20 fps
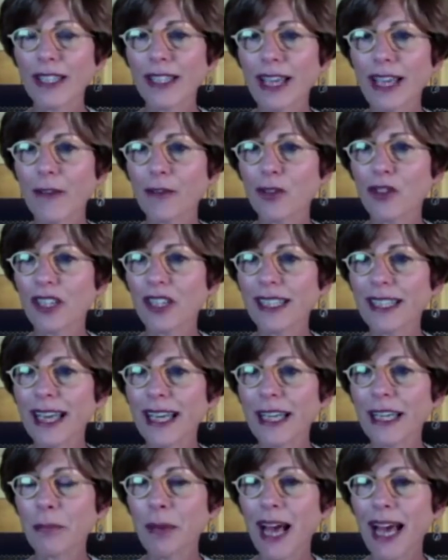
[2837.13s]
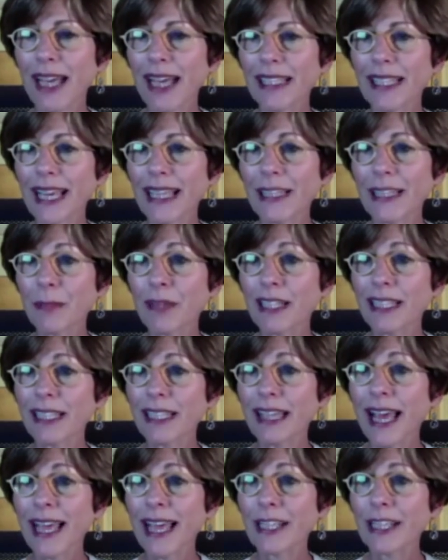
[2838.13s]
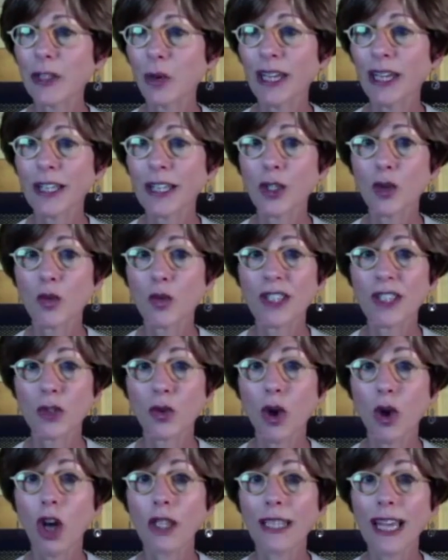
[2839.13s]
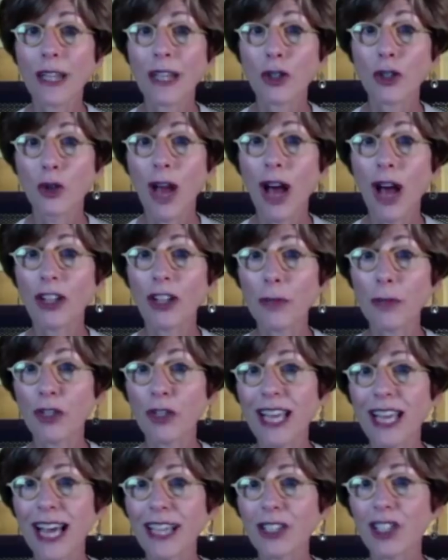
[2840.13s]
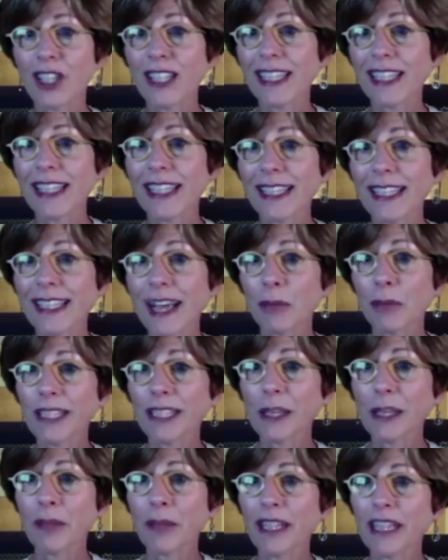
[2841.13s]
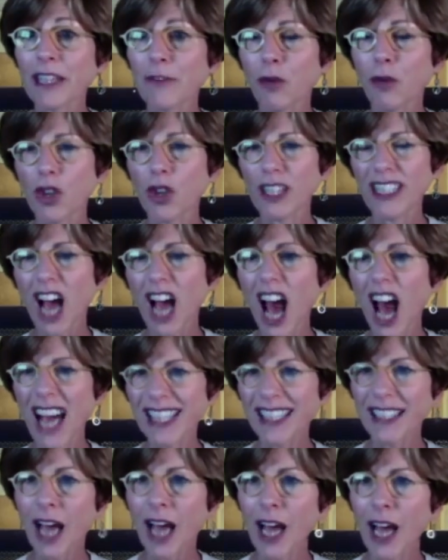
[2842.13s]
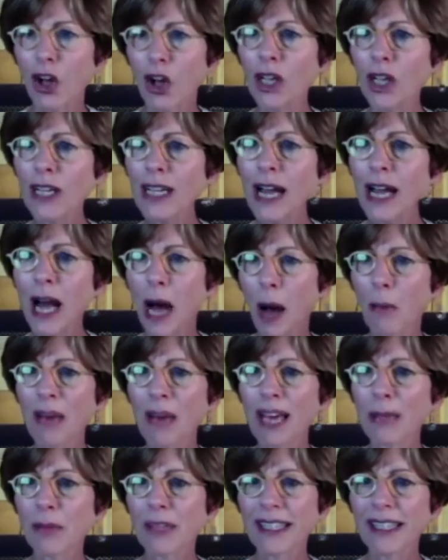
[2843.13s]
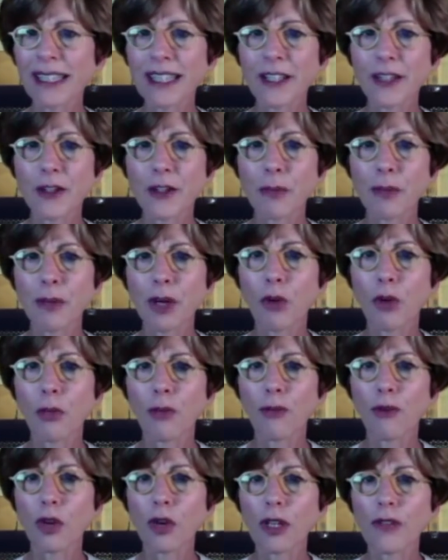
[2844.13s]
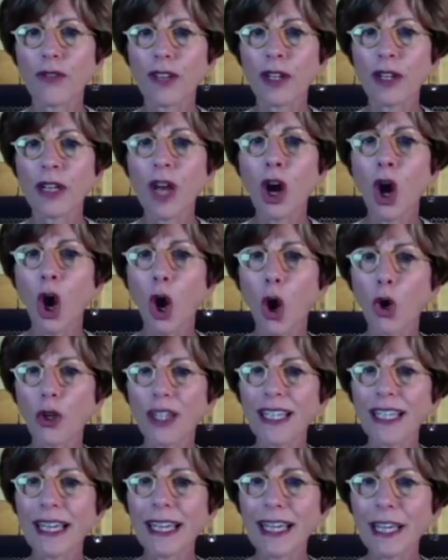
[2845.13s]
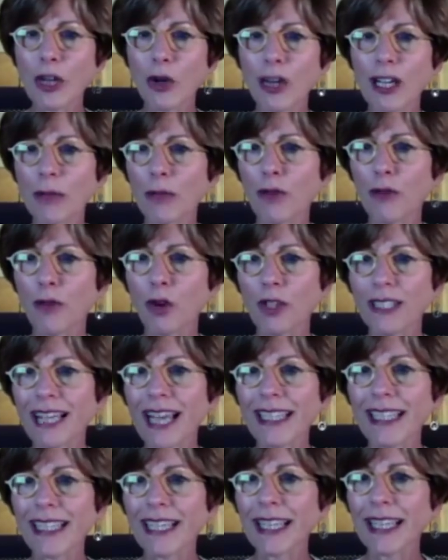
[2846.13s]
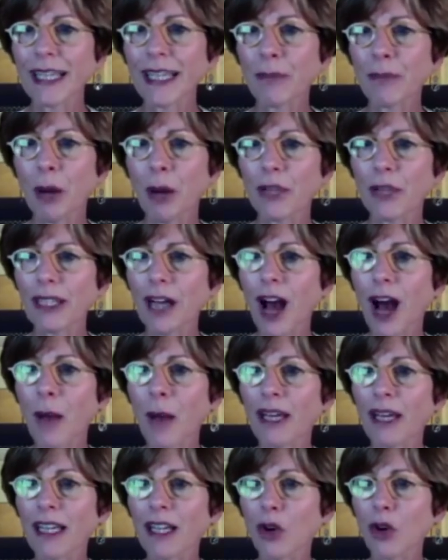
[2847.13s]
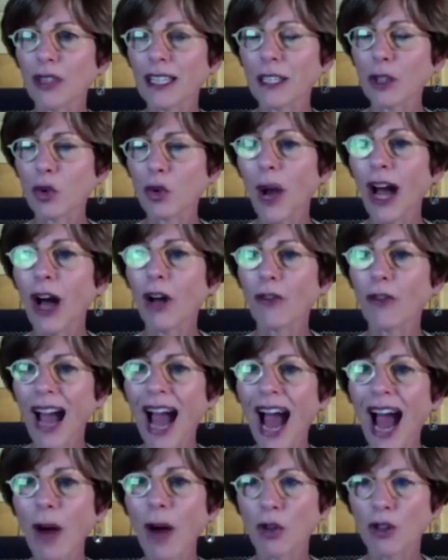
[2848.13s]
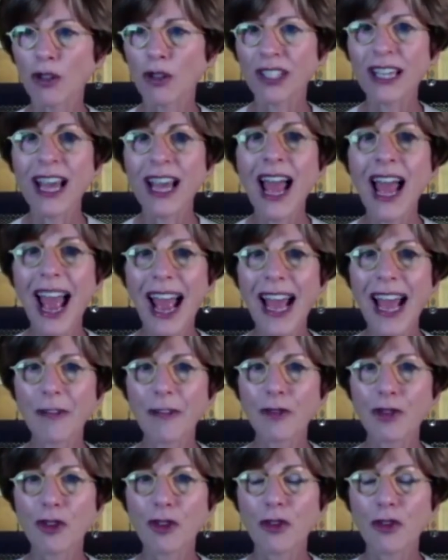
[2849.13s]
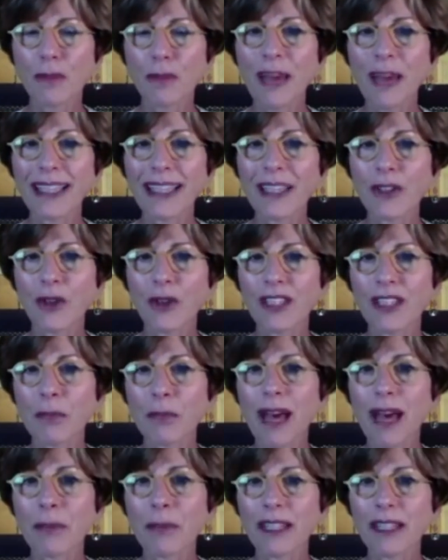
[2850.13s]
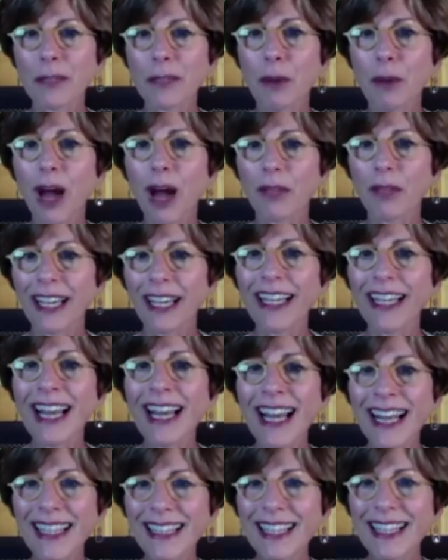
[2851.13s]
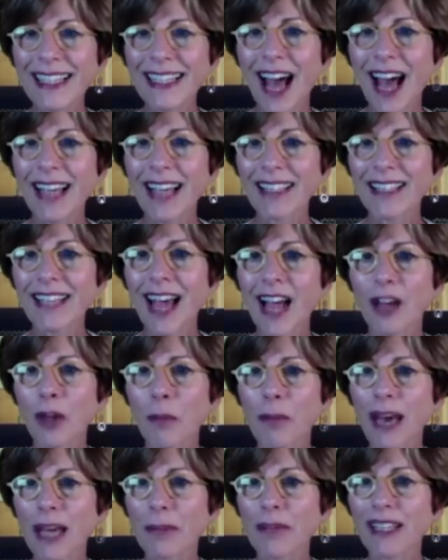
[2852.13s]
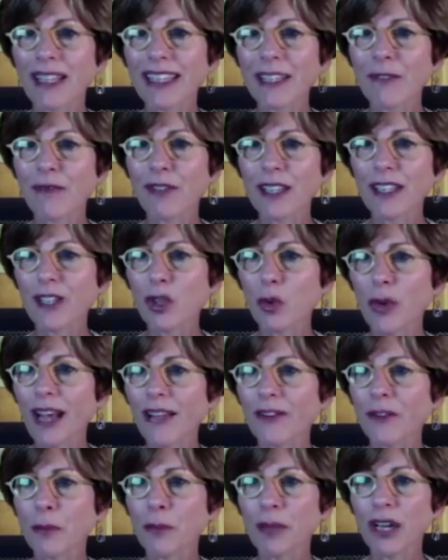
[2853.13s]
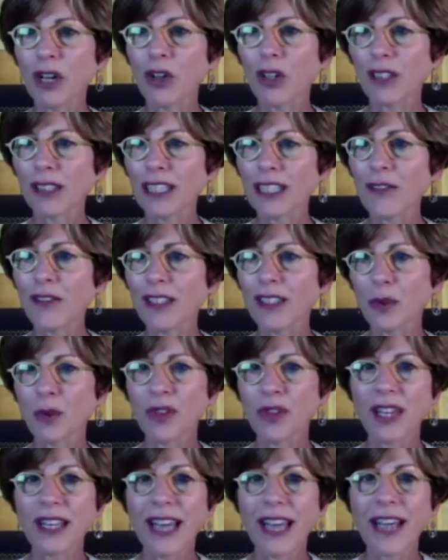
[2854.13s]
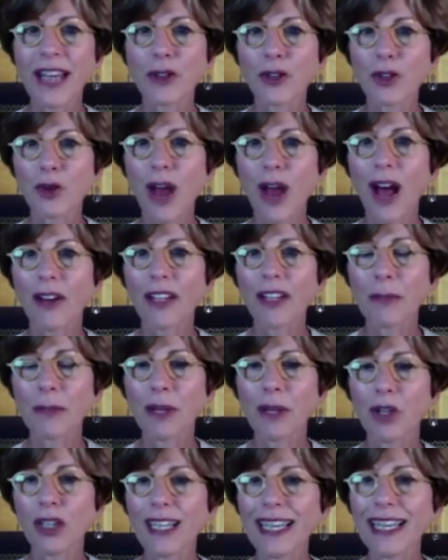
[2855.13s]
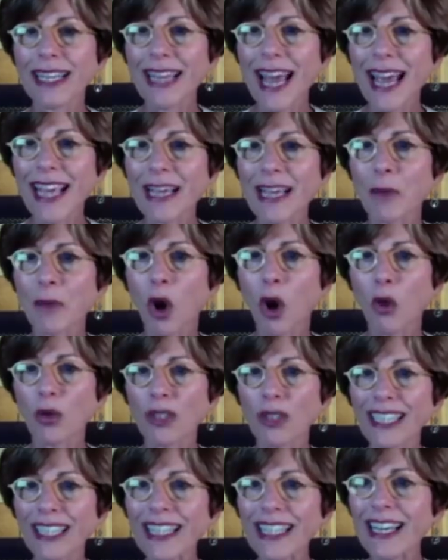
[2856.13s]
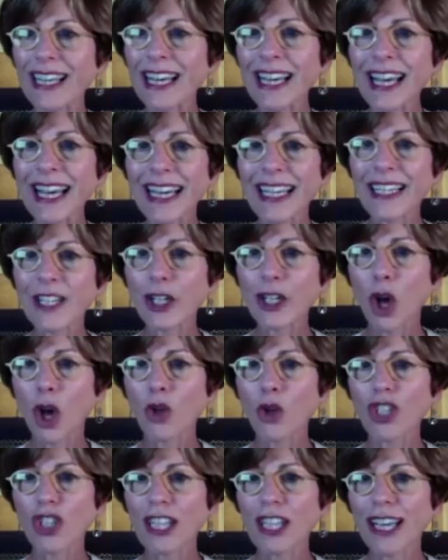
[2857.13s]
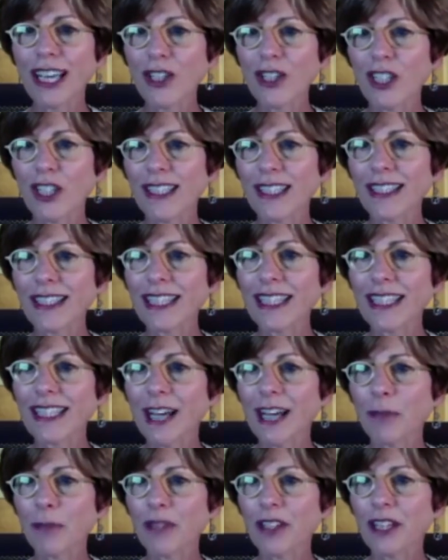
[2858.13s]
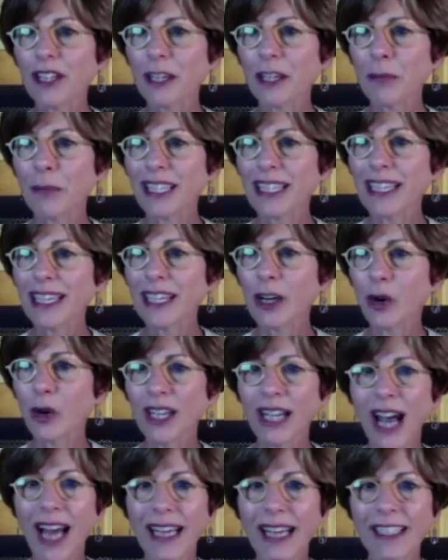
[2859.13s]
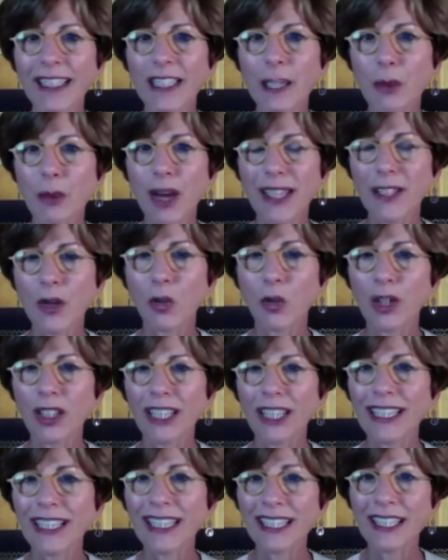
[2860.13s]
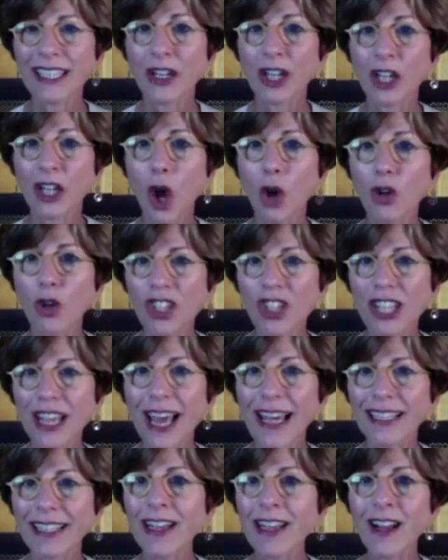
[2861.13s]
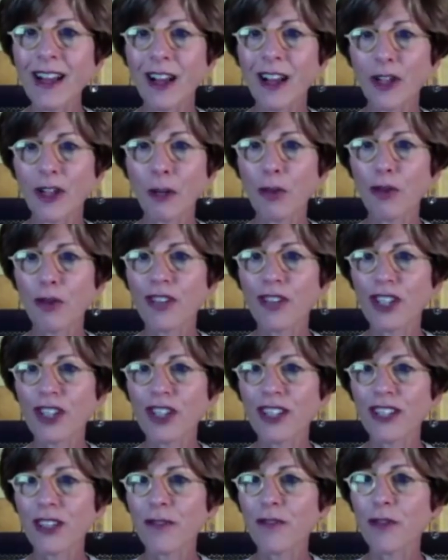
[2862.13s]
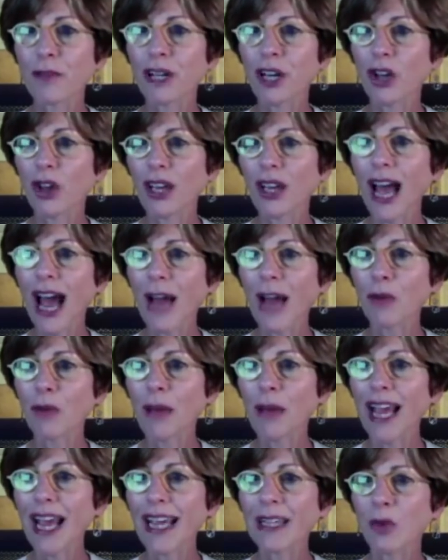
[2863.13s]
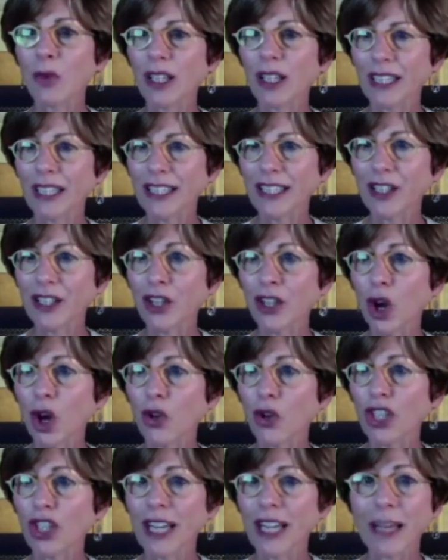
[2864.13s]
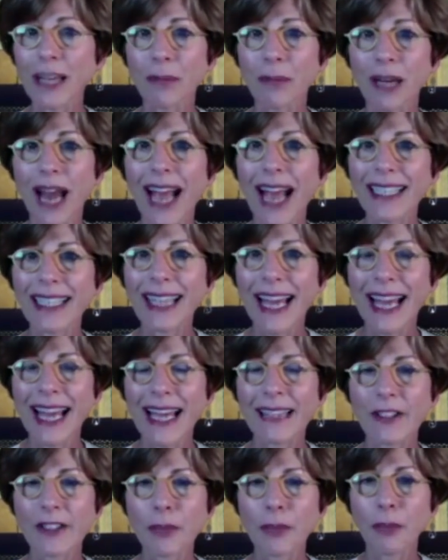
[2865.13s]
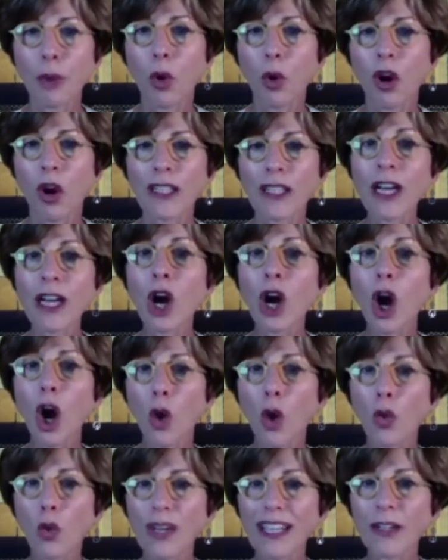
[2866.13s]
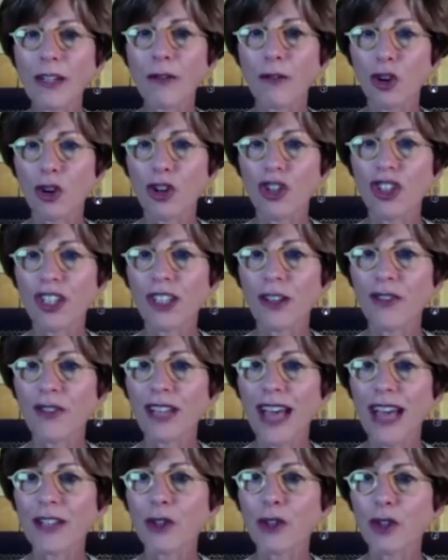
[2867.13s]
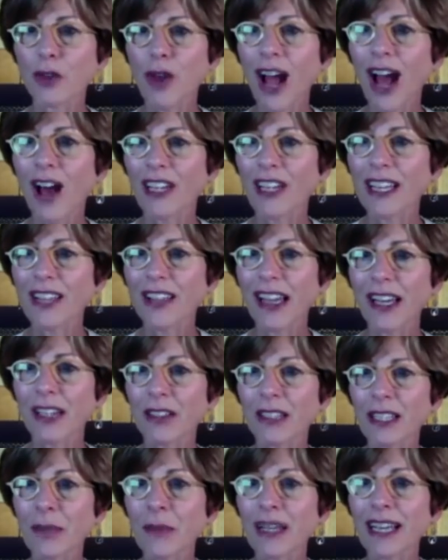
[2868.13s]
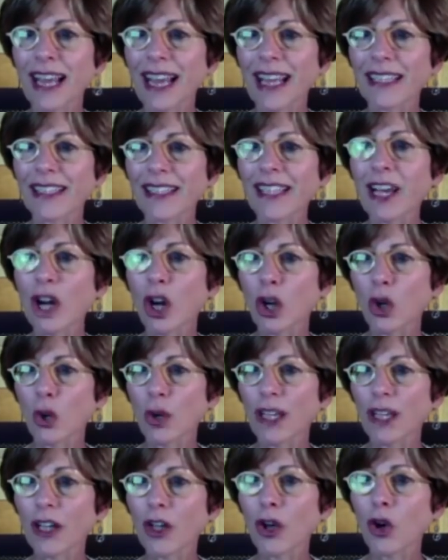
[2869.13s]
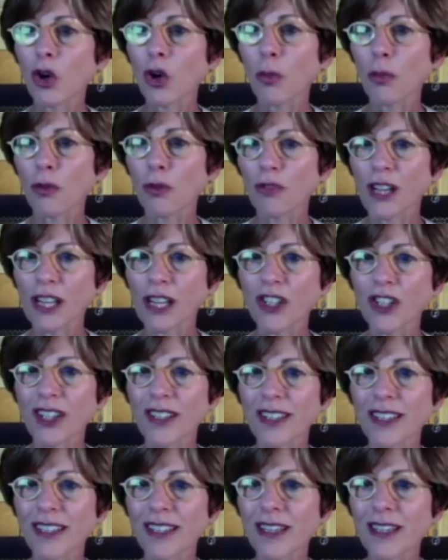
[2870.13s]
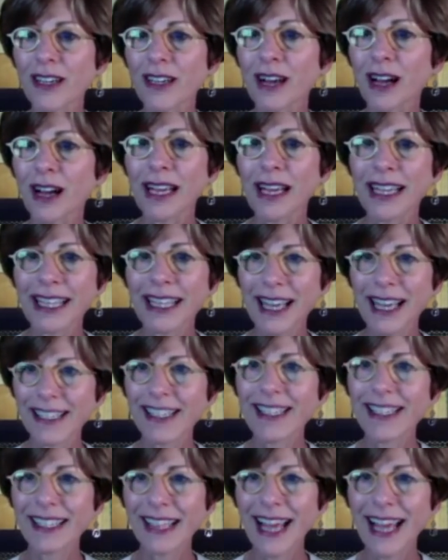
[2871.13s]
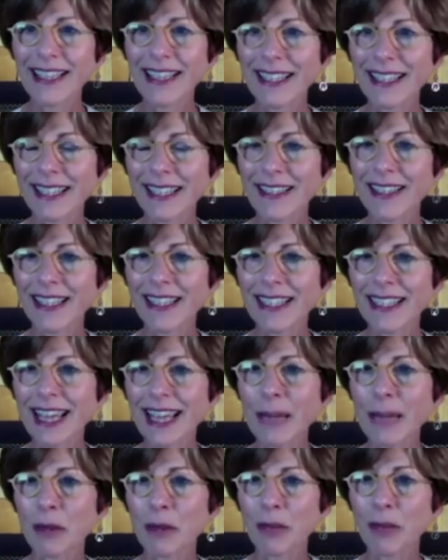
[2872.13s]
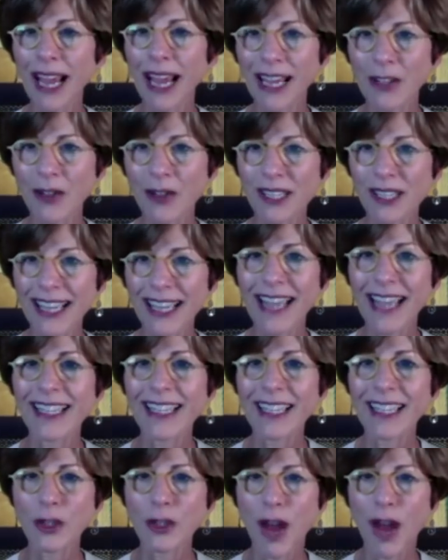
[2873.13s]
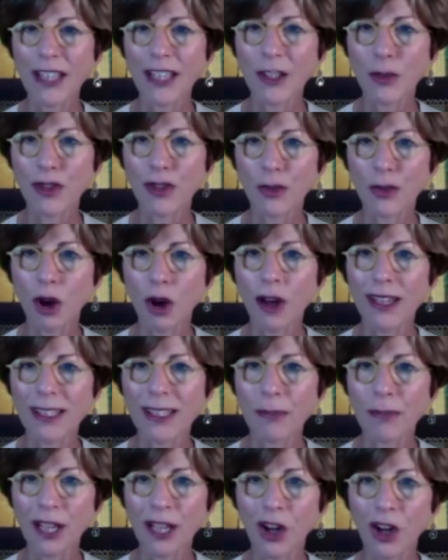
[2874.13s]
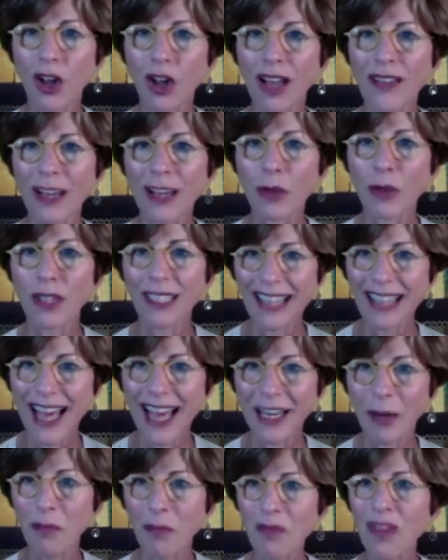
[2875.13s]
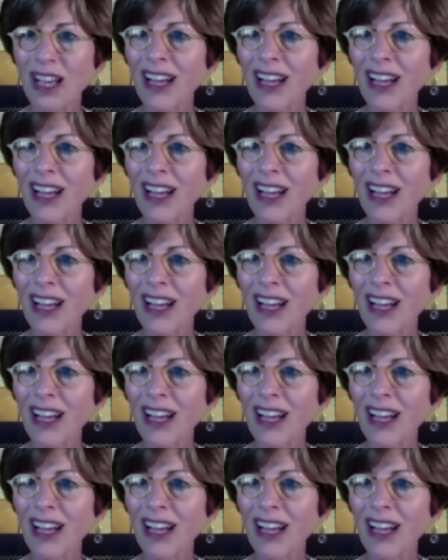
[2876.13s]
After the Senate passed SB 822 with strong net neutrality protections, the Assembly Committee forced hostile amendments into the bill before even holding a hearing, before taking any public comment, and only 12 hours after making those amendments public. These hostile amendments eviscerate the bill and leave us with a net neutrality bill in name only. In negotiations leading up to the committee hearing, I expressed a willingness to negotiate the provisions of the bill, and I remain willing to negotiate, but I can't support a weak version of net neutrality that eliminates critical provisions. He doesn't say this in the statement, but I understand that he tried to withdraw his bill and they wouldn't let him.